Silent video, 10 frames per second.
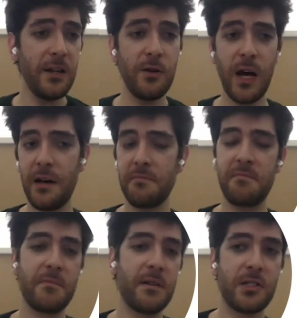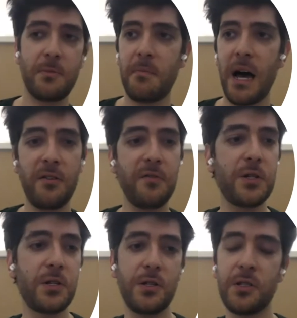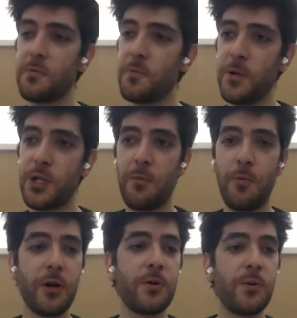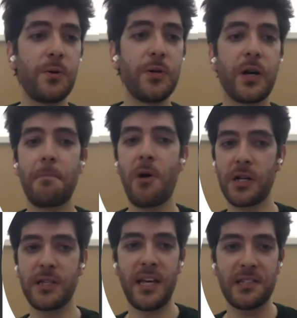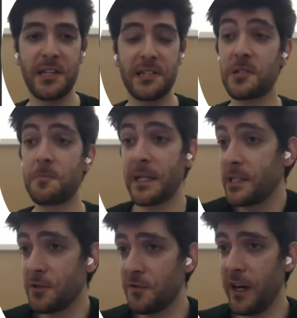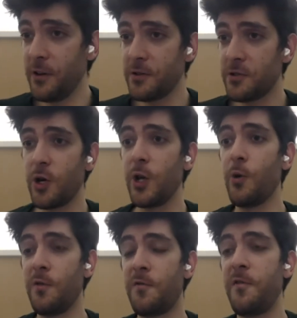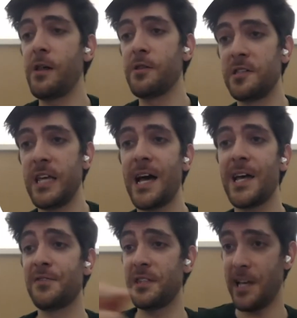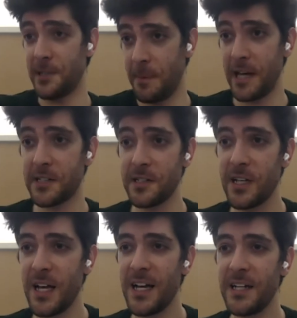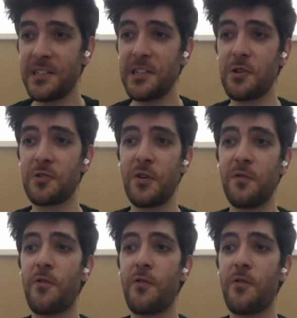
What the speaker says: And then you have some minor features which are pretty cool. You can mark tests as expected to fail. So it will fail the CI if the test passes. This